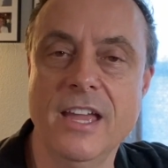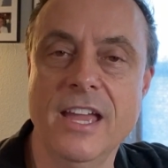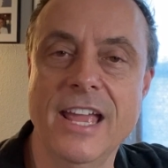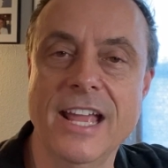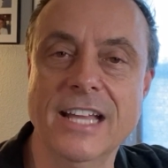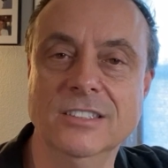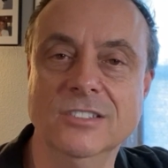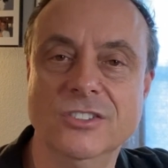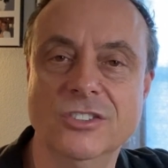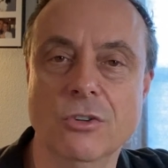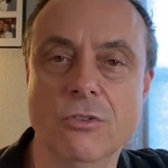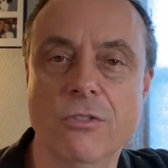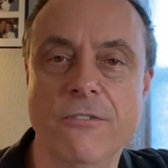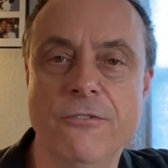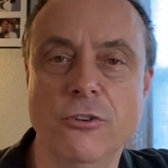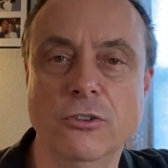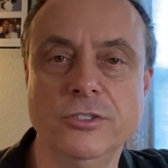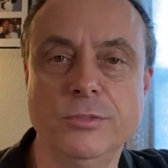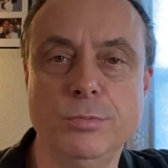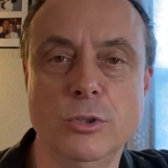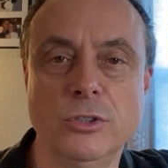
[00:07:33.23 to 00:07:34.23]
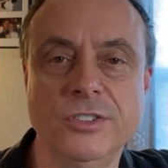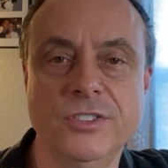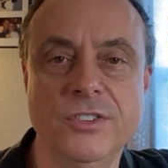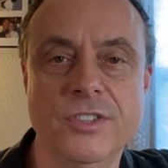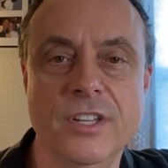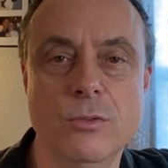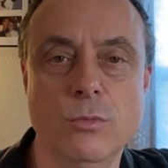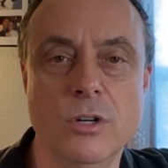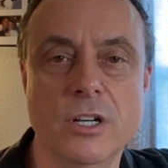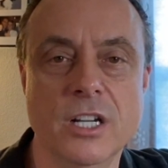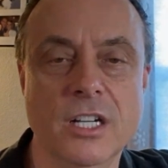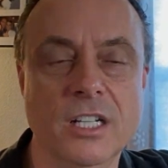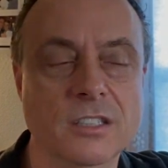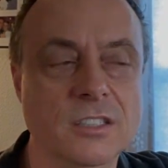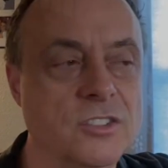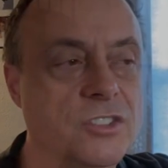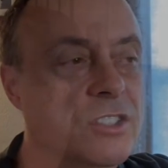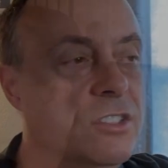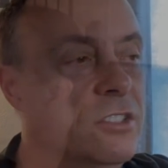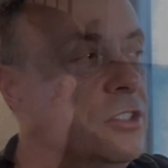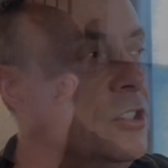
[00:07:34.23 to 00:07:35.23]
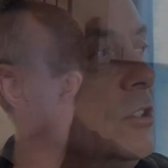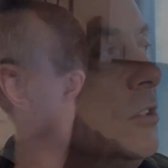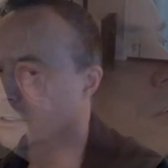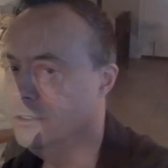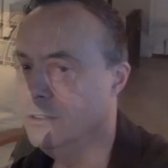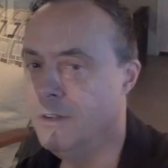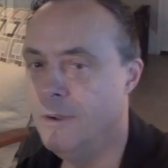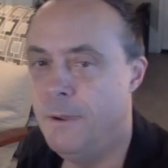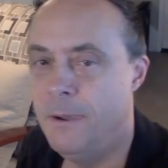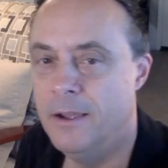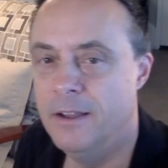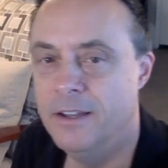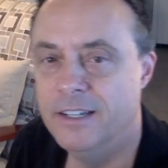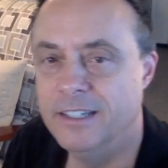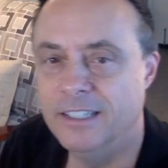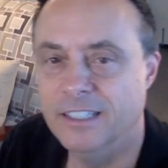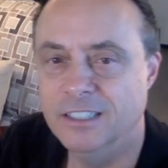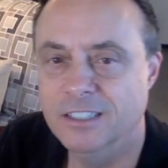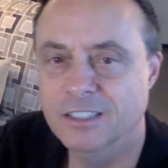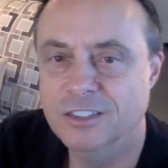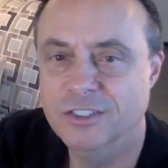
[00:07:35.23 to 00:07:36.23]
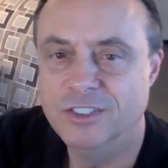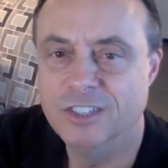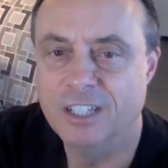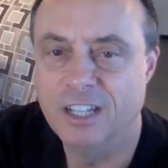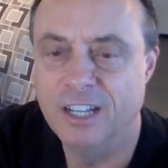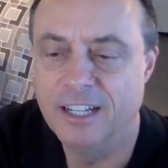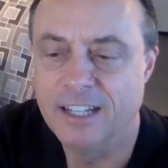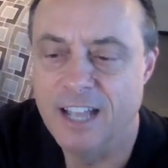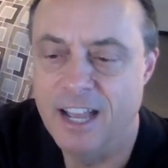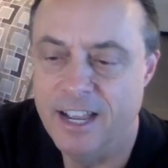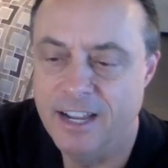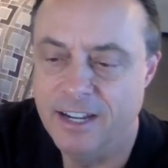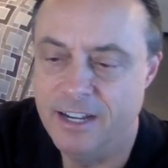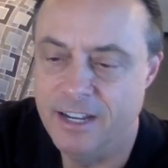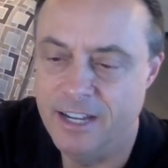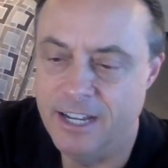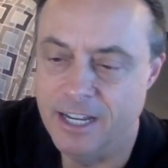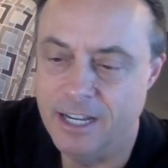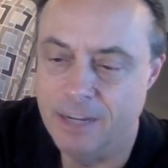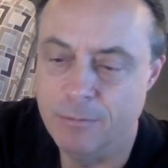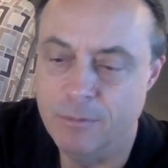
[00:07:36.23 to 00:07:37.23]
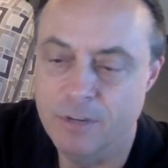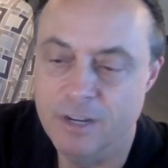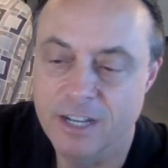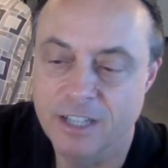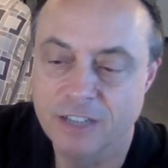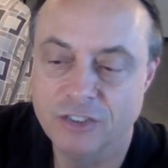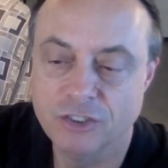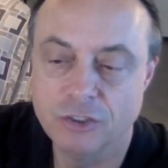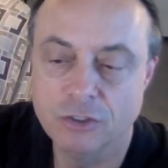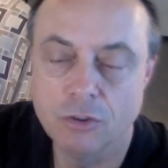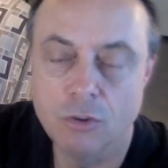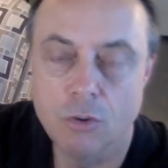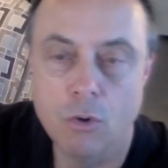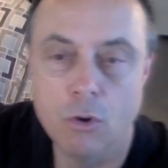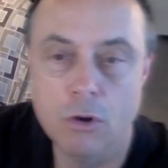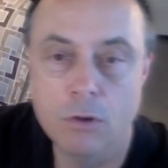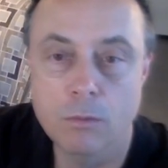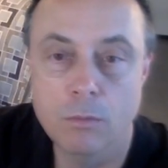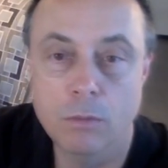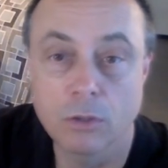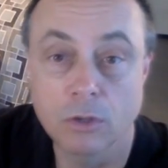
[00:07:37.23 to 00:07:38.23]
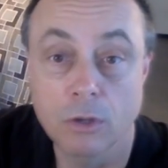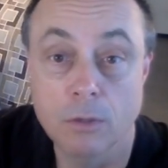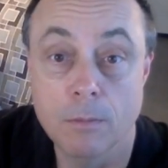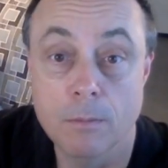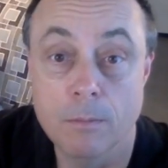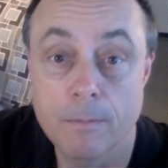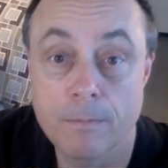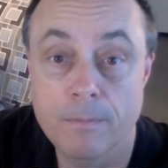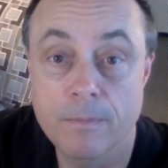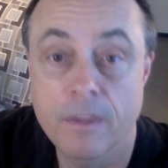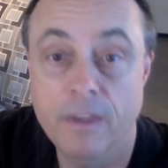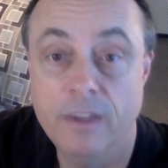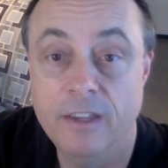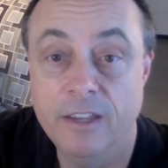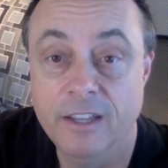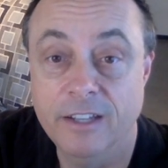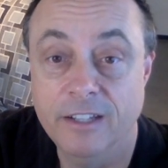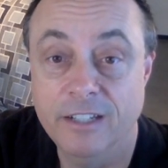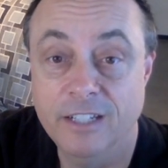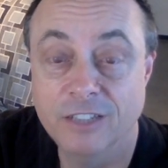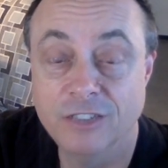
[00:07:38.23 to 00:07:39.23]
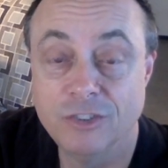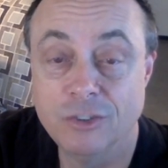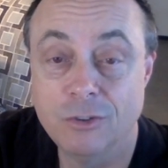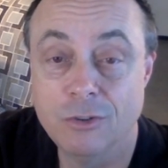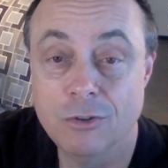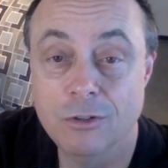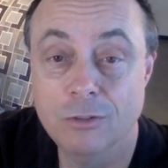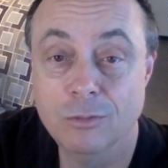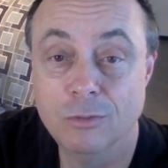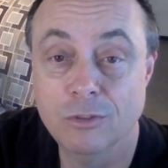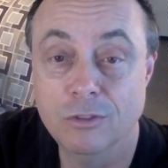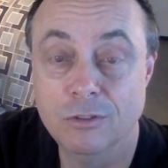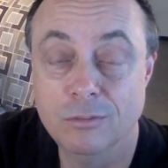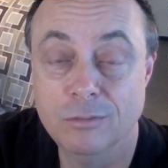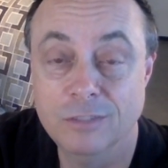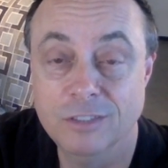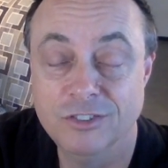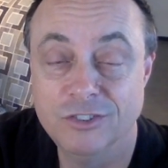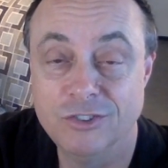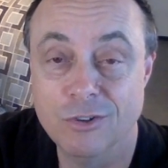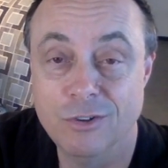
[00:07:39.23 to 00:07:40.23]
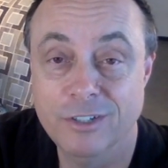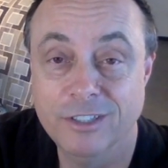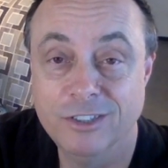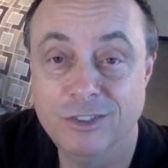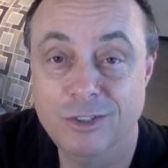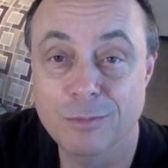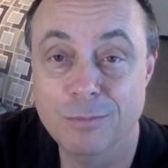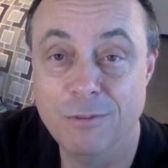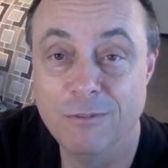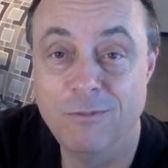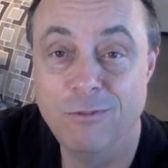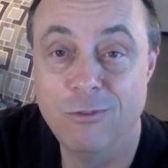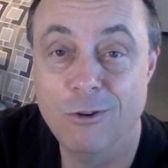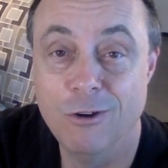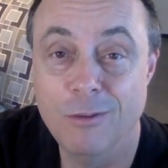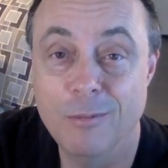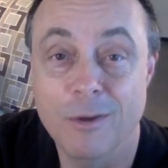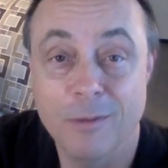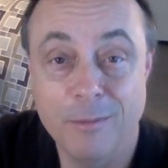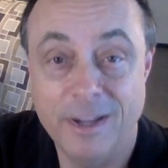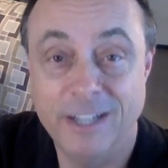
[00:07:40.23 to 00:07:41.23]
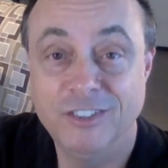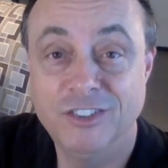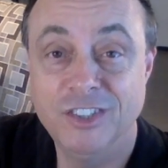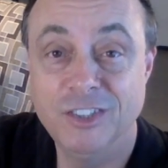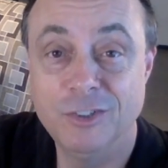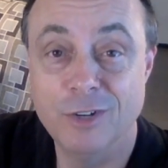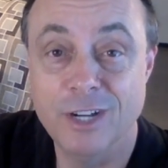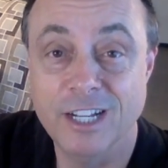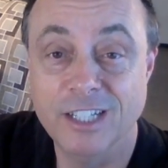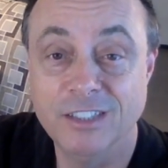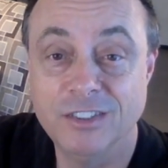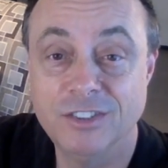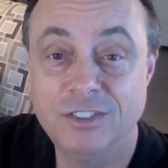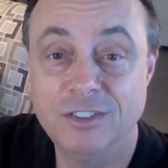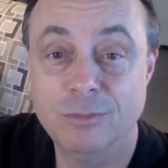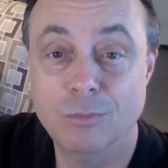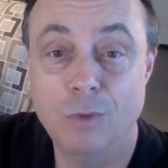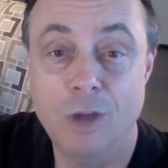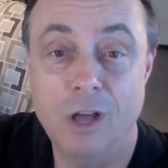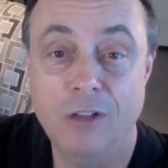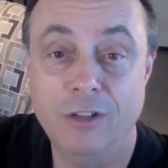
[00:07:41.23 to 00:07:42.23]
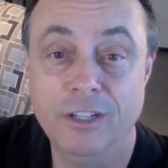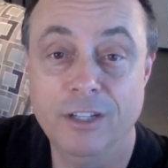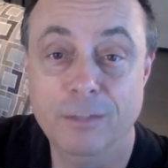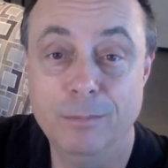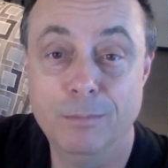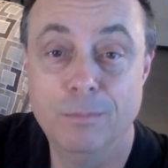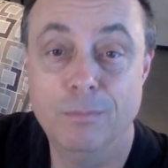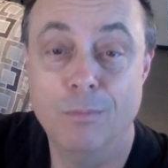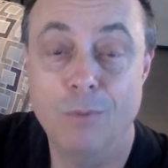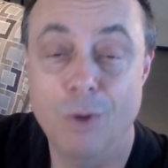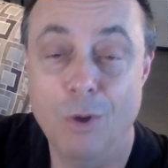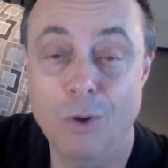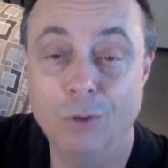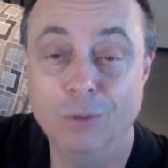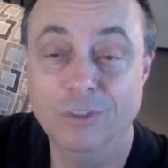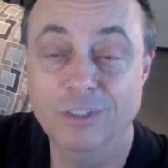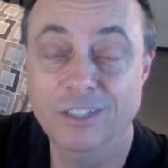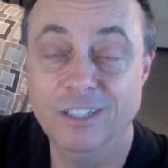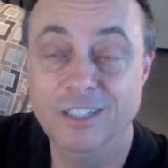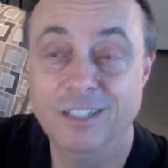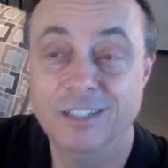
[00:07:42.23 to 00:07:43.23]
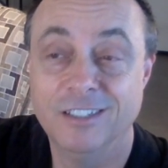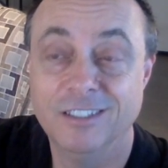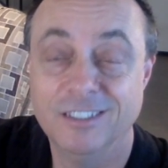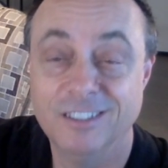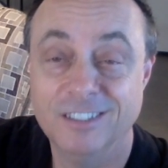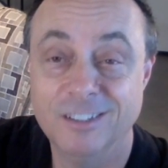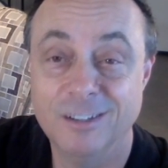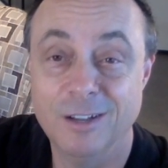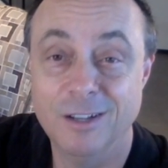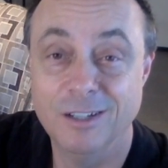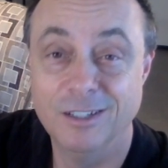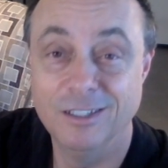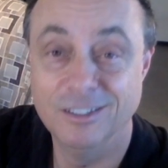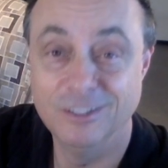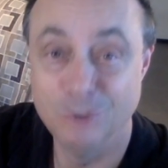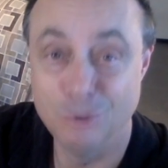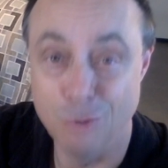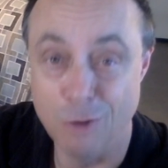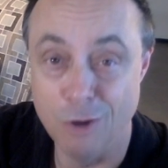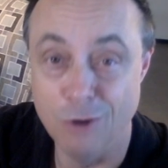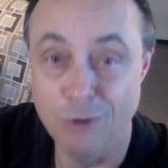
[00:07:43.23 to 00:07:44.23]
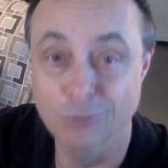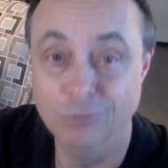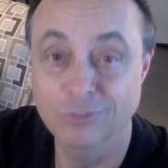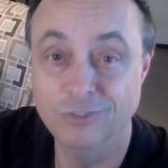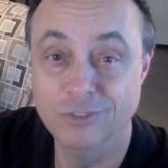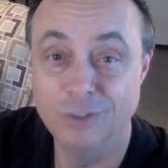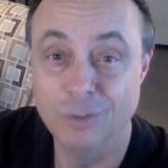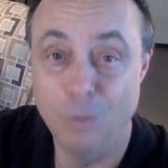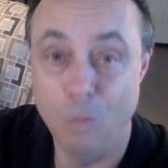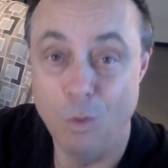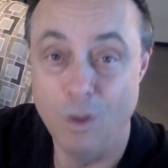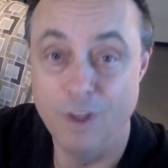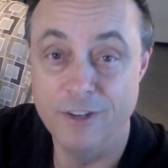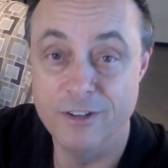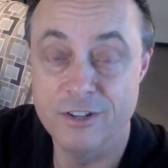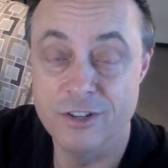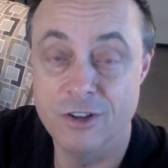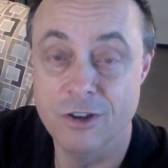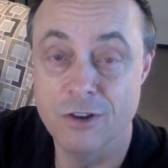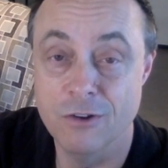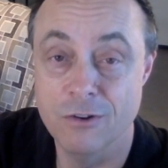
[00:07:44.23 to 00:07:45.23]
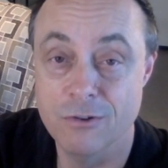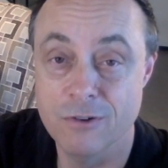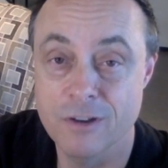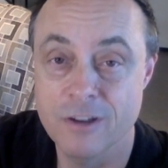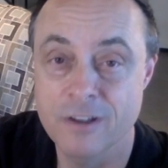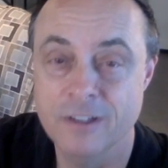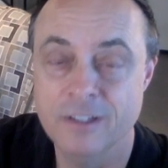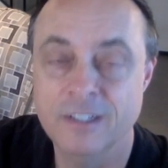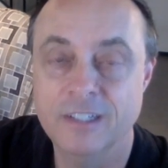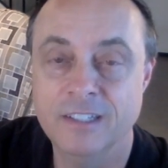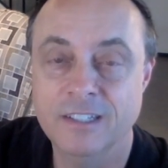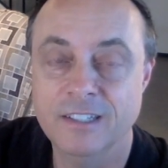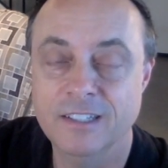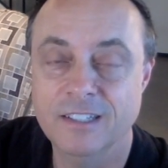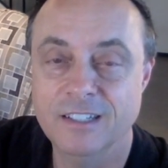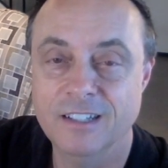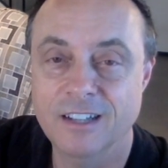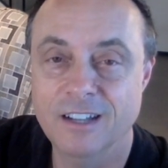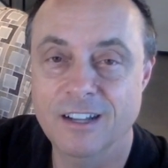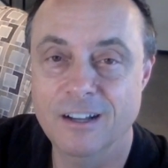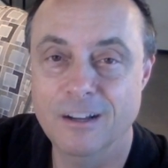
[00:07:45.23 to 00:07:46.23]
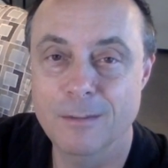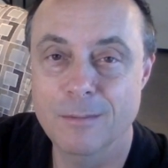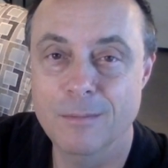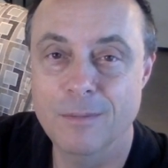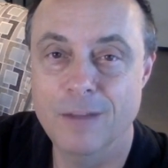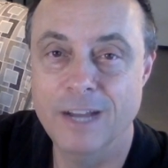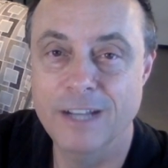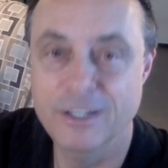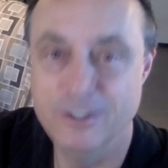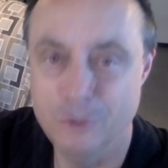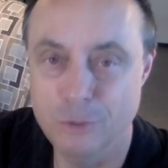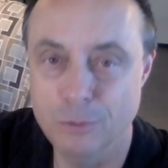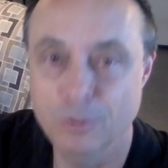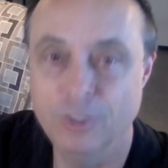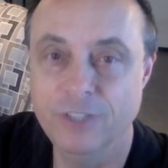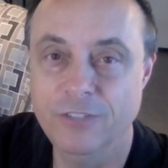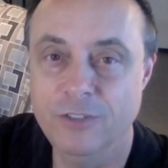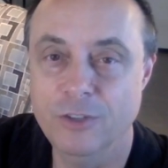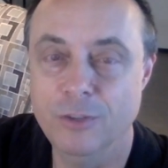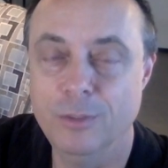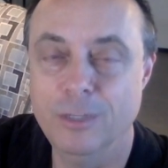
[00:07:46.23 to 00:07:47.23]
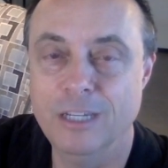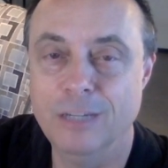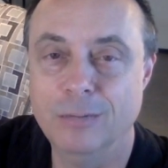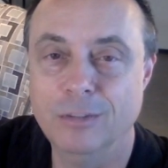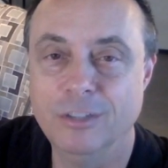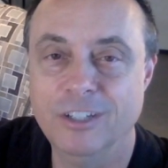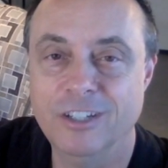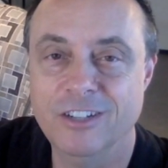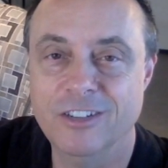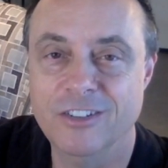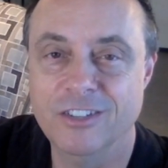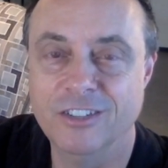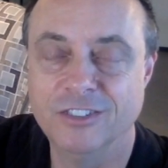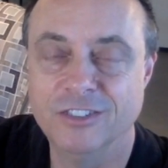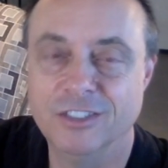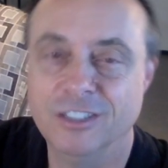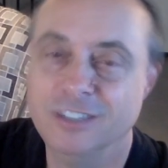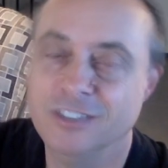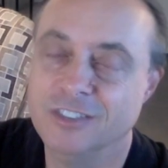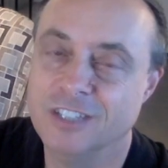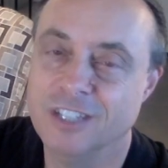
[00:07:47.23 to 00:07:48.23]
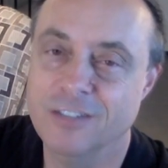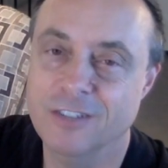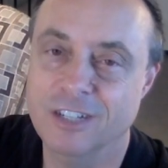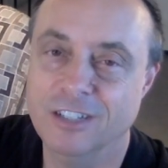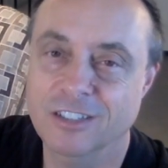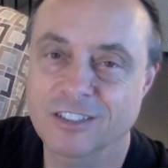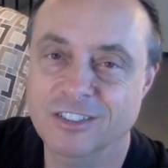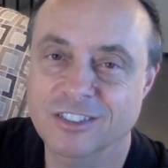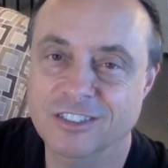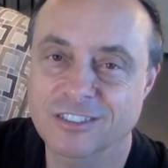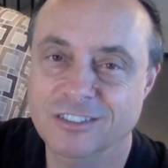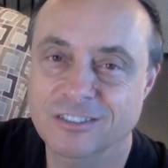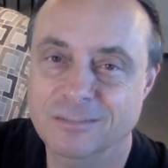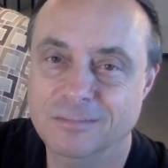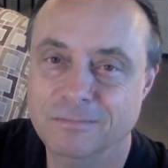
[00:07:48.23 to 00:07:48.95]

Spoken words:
And so the first person that we're going to listen to is a guy named Nestor Kornblum. And Nestor Kornblum is going to perform Amazing Grace while he only drones one tone. I do believe you'll be able to hear this. Let's give it a listen.